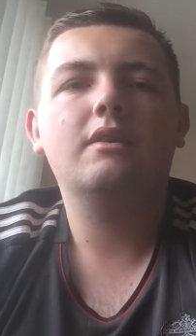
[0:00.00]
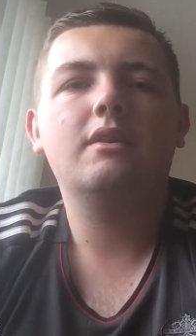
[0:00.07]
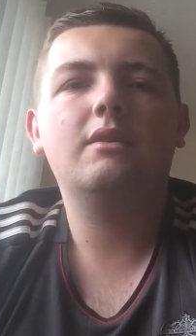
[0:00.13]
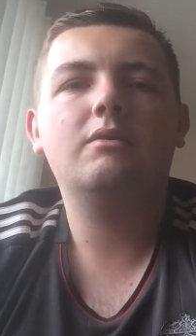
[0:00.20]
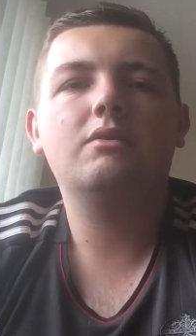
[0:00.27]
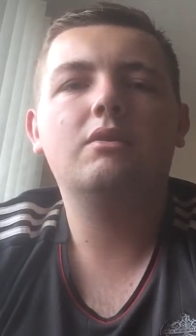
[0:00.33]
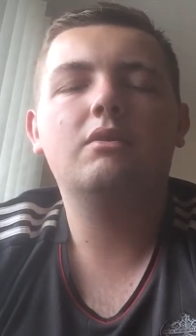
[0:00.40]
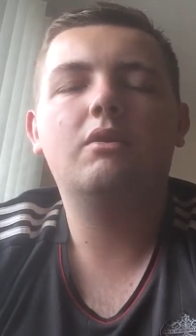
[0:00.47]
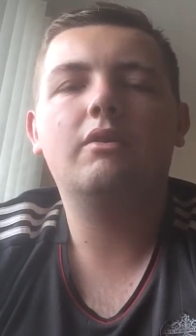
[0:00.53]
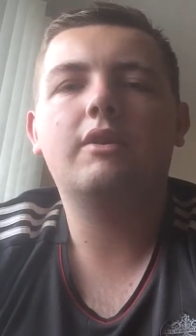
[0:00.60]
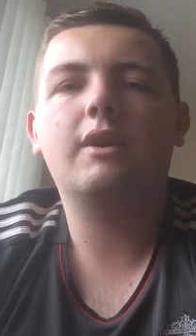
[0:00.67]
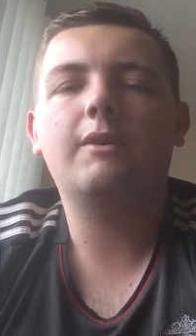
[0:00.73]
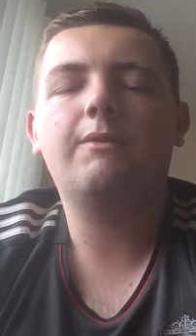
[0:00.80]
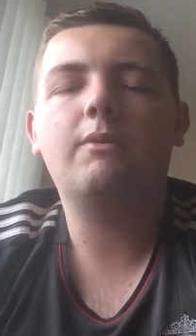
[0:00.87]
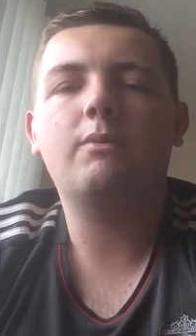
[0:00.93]
it was
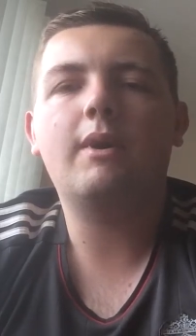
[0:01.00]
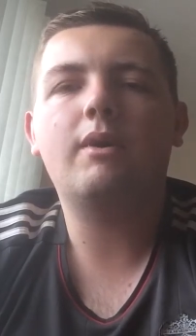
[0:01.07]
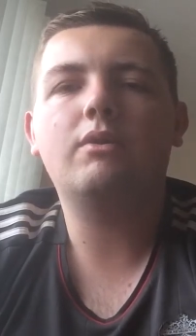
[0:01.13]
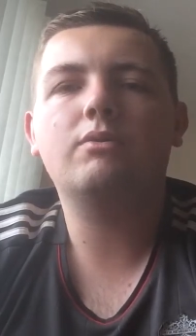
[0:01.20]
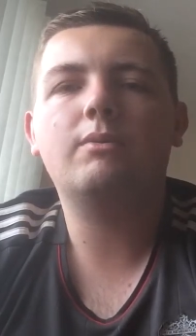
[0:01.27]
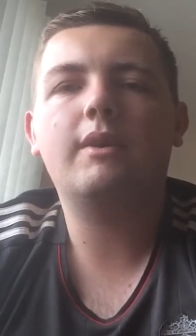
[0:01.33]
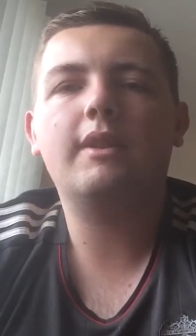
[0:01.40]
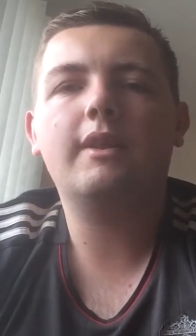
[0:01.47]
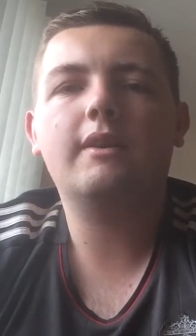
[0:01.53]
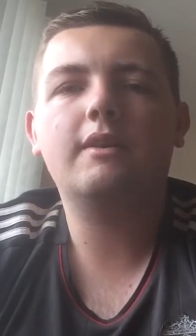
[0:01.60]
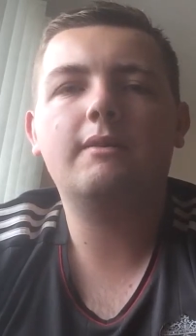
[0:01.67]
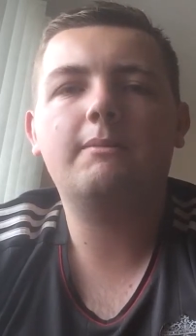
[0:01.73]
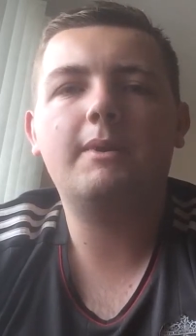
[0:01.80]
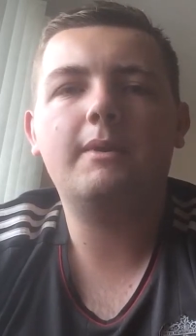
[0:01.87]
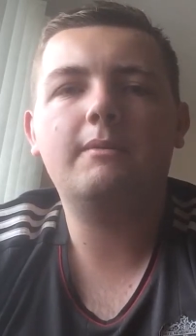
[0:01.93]
unlucky for Wales, really,
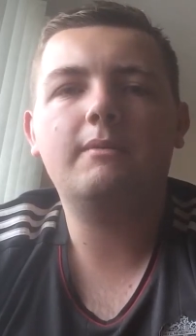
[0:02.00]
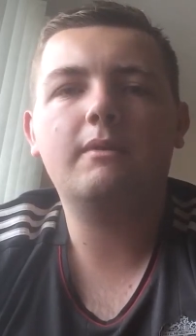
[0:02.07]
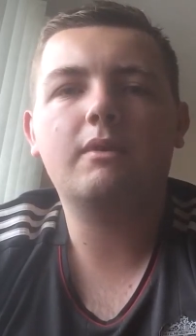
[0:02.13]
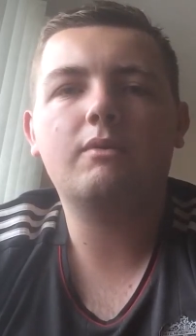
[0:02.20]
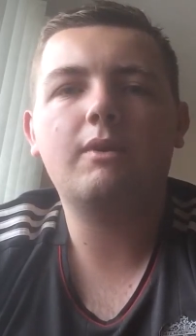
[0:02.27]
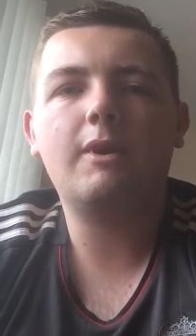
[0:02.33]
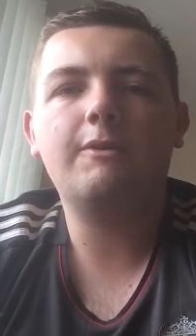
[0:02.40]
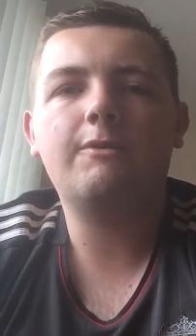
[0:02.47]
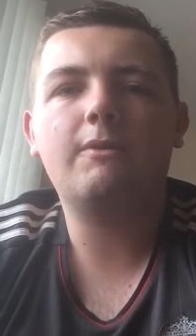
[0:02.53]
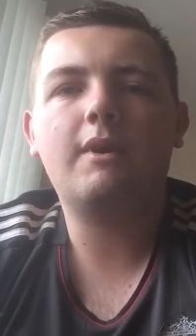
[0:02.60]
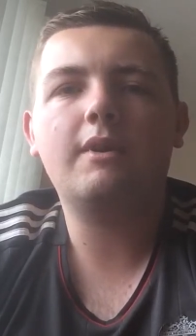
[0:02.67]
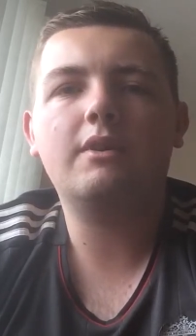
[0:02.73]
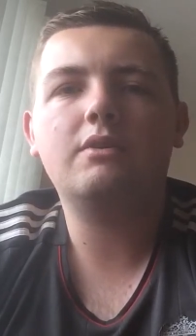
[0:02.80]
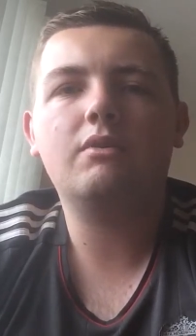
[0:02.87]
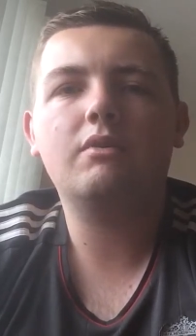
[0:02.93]
because they've been great
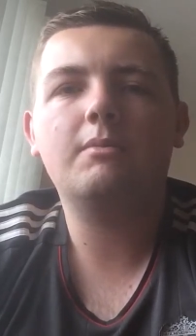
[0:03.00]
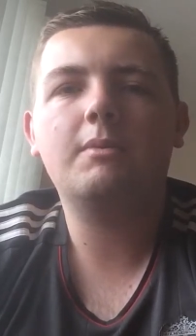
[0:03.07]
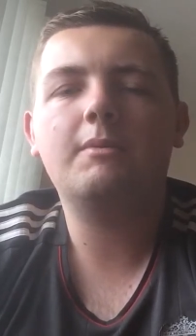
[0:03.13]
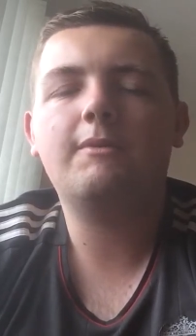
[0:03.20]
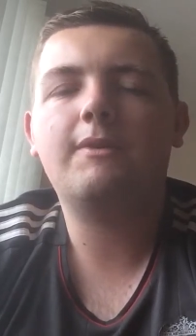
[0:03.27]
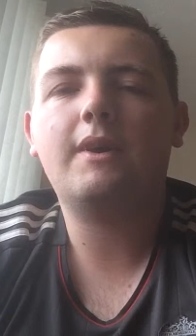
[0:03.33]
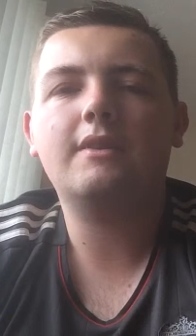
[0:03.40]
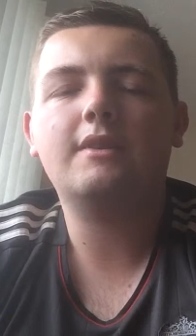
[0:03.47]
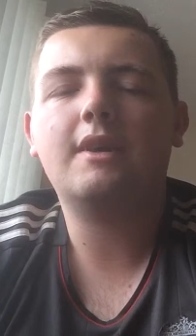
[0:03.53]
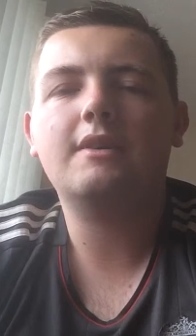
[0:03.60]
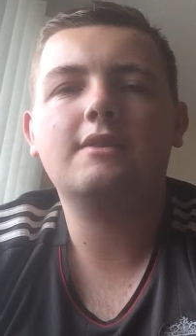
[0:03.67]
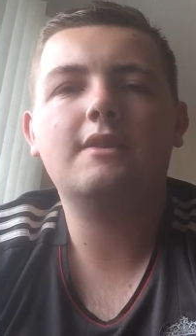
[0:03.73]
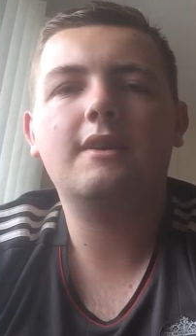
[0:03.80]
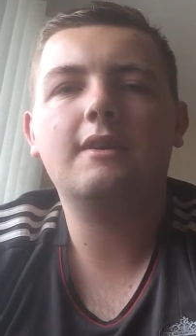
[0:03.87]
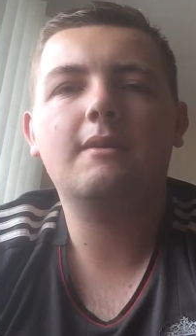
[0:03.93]
throughout the tournament, been
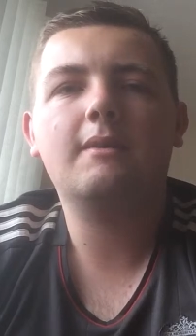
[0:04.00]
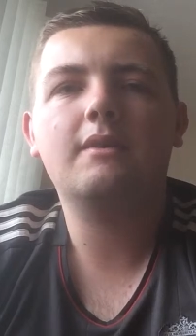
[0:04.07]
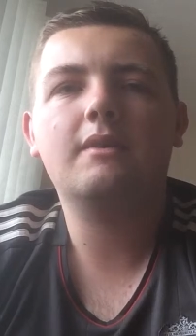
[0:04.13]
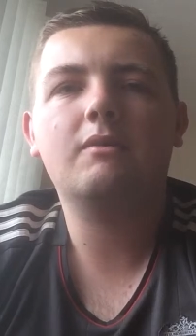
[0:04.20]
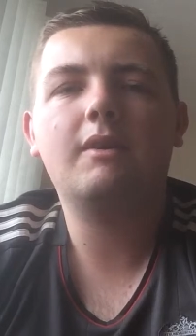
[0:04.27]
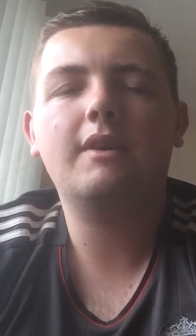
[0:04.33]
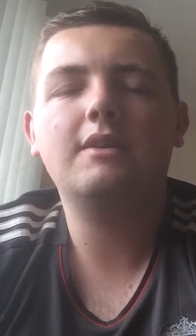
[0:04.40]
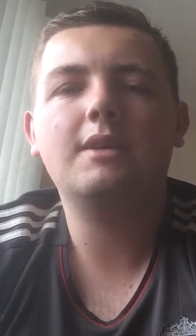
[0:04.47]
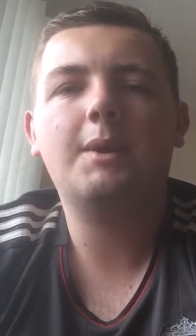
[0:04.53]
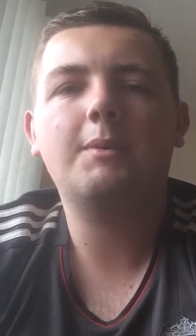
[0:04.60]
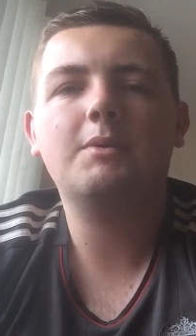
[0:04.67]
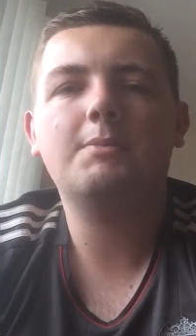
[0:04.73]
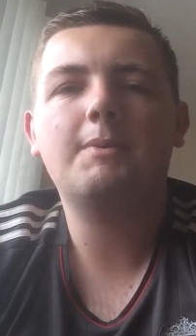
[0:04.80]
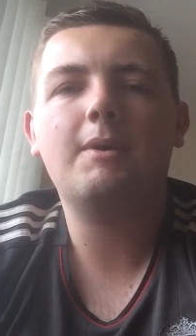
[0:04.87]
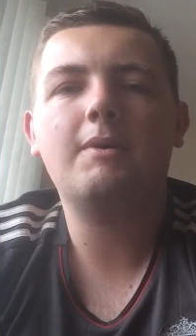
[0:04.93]
fantastic, great
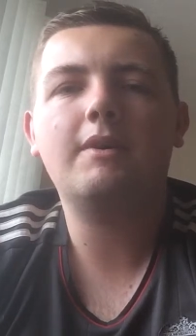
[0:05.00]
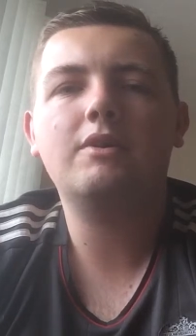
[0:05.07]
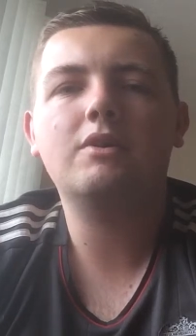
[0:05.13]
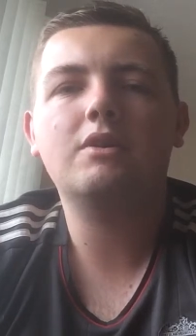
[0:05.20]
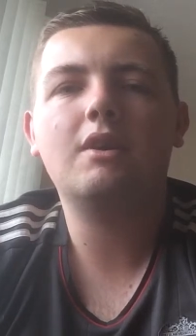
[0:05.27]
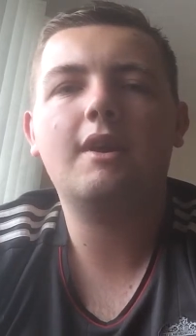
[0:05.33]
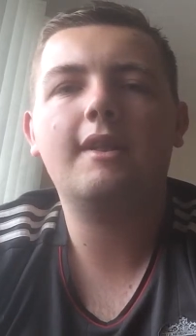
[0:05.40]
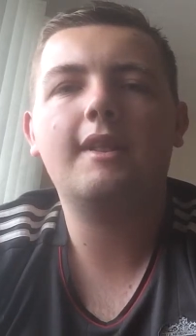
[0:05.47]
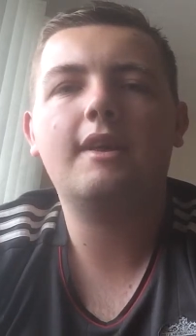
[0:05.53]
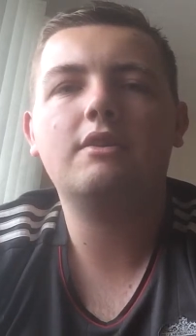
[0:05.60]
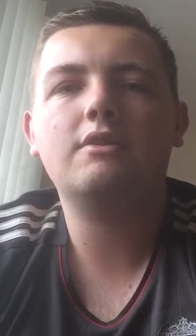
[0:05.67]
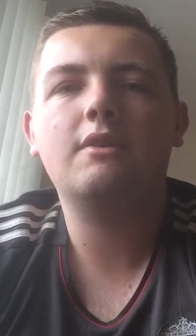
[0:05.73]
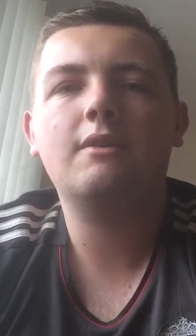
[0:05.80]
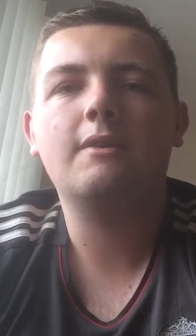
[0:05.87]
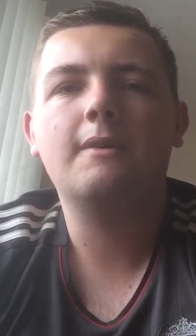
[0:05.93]
team spirit, just like
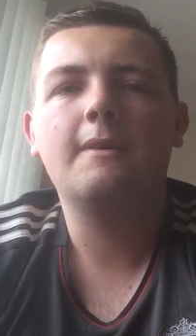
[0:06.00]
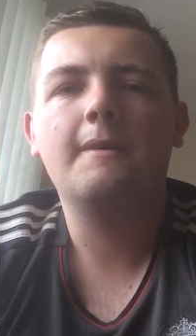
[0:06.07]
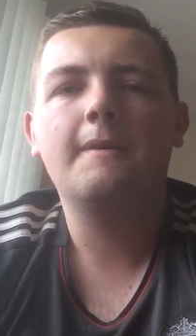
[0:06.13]
Leicester.